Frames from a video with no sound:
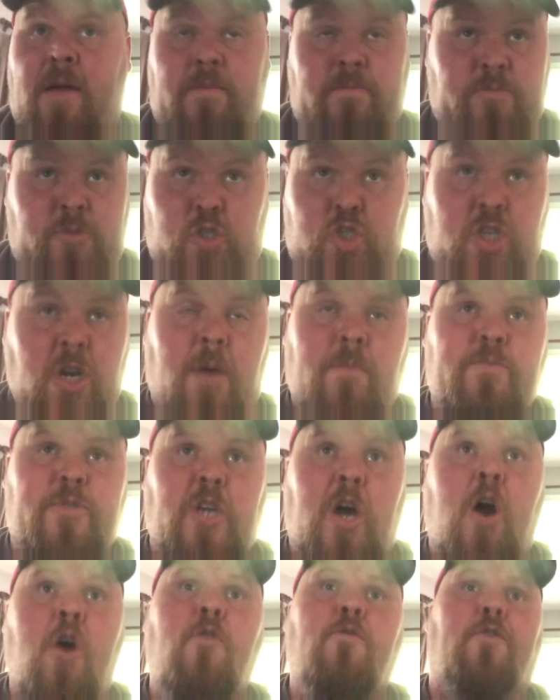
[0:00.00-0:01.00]
jumps
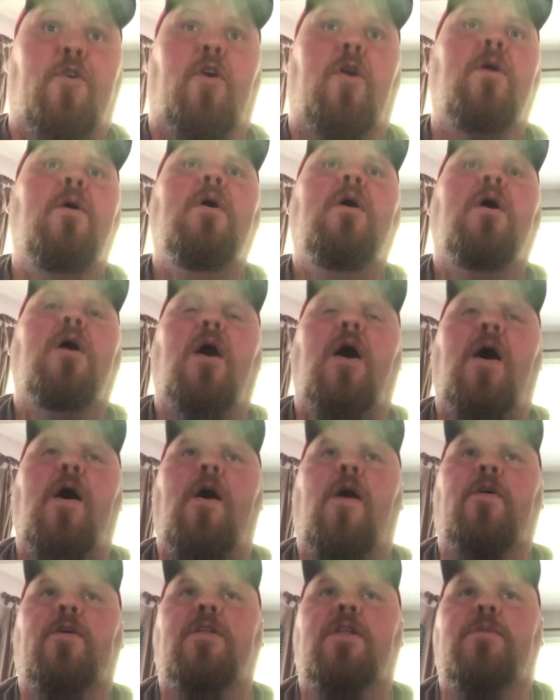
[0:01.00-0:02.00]
over
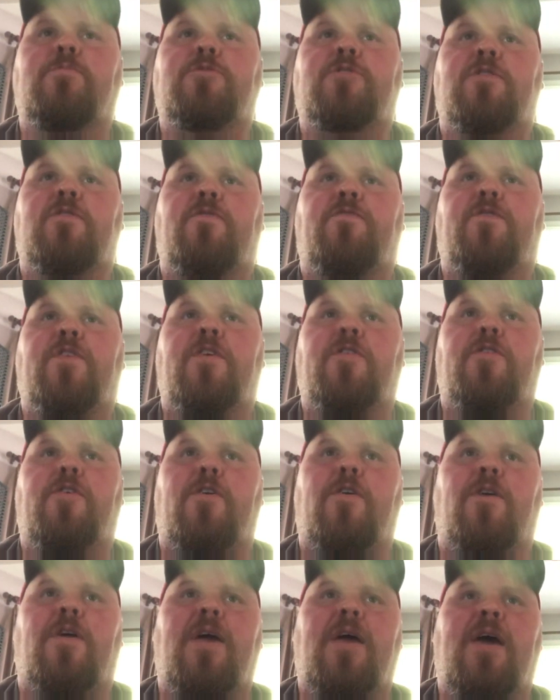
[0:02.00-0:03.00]
Clemson
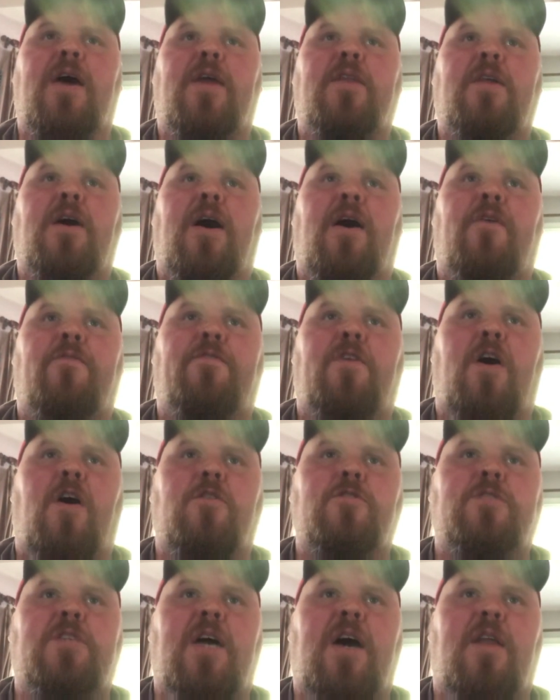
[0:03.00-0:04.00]
defender and
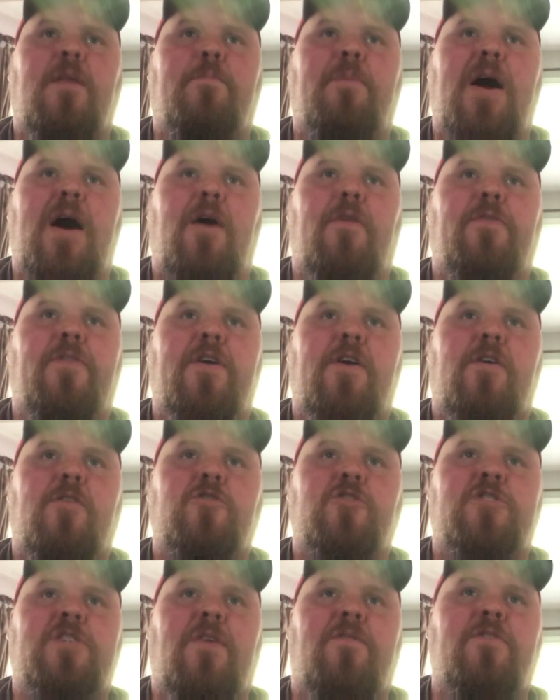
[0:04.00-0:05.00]
falls down about their
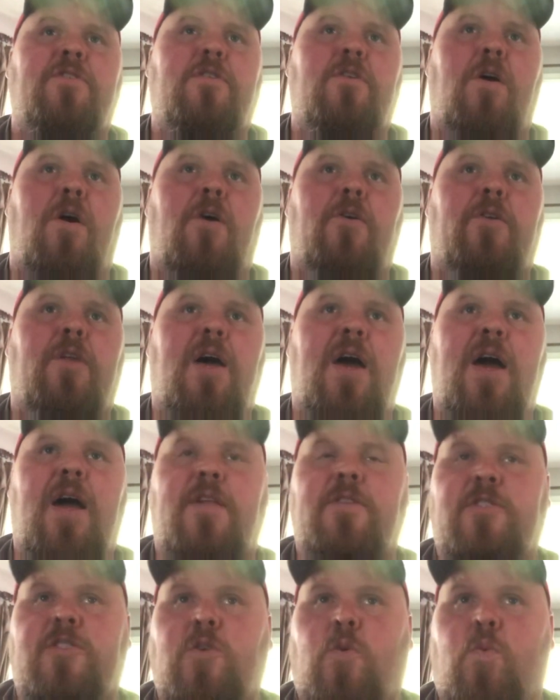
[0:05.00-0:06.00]
7-yard
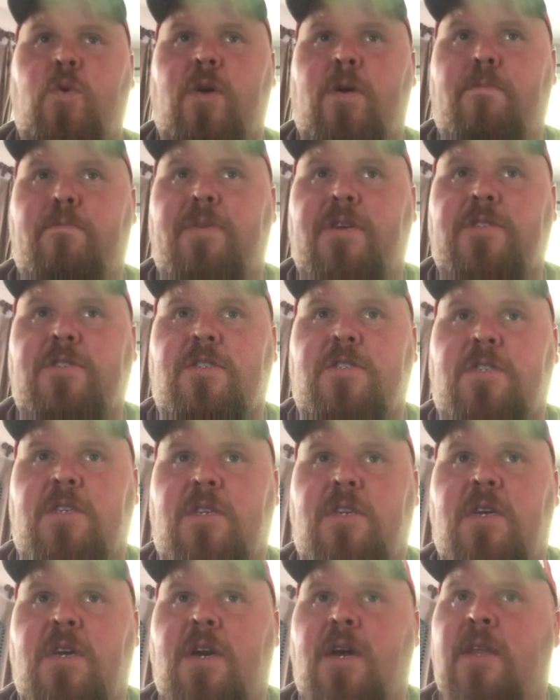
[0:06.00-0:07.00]
line. So we're in business
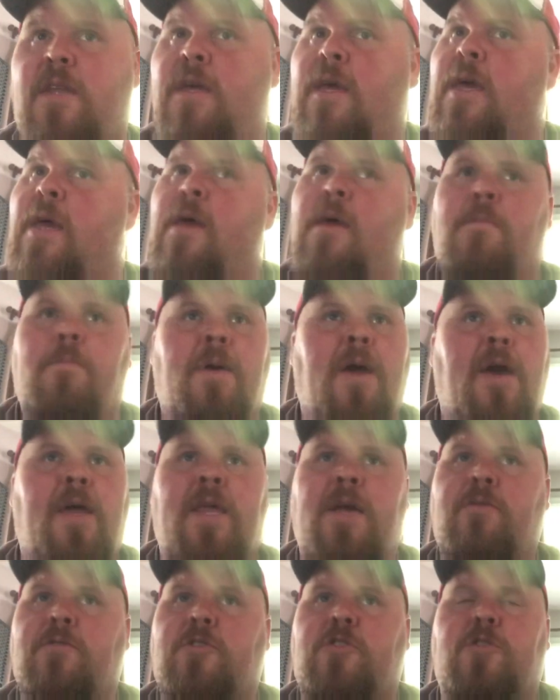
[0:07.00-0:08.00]
again. Man,
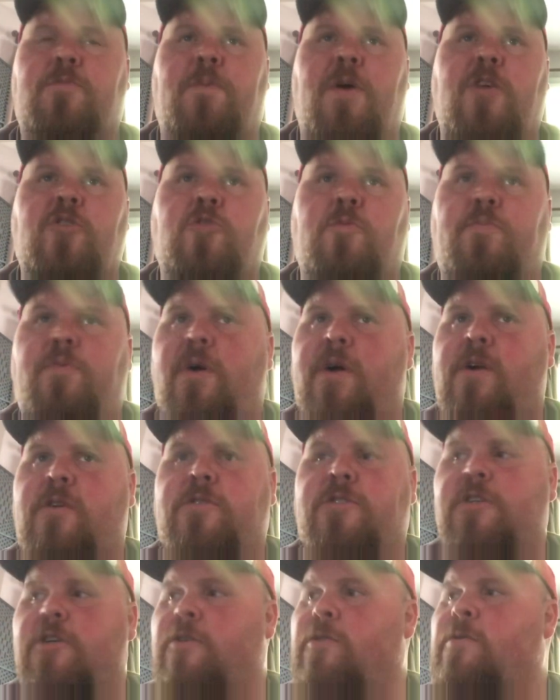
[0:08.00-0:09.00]
he was a special player
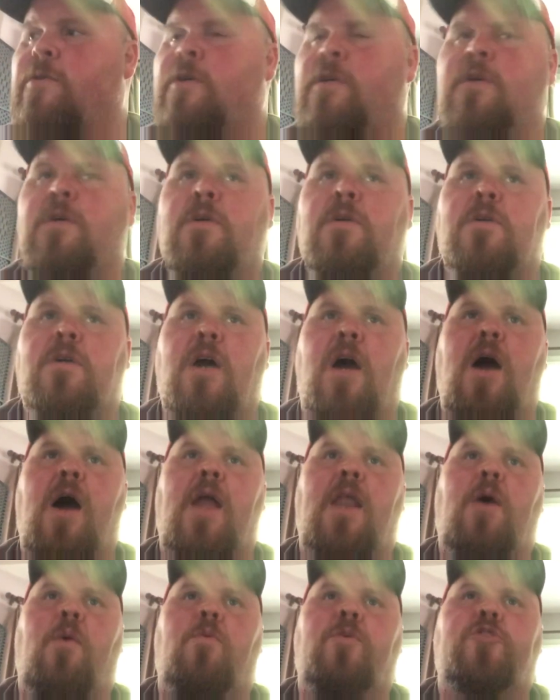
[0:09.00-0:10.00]
too.
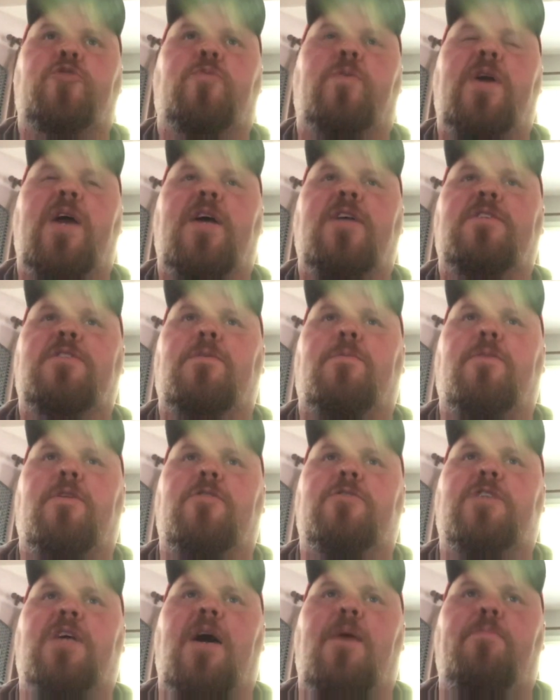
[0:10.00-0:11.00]
God, I wish we had some of
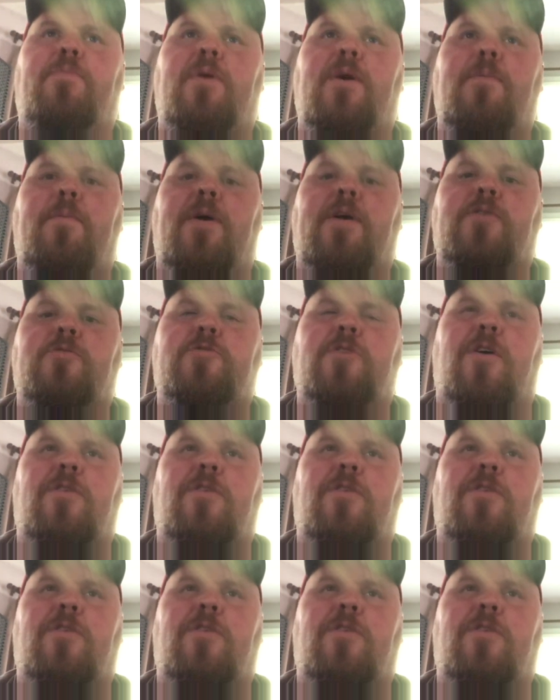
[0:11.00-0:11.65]
those kind of playmakers on our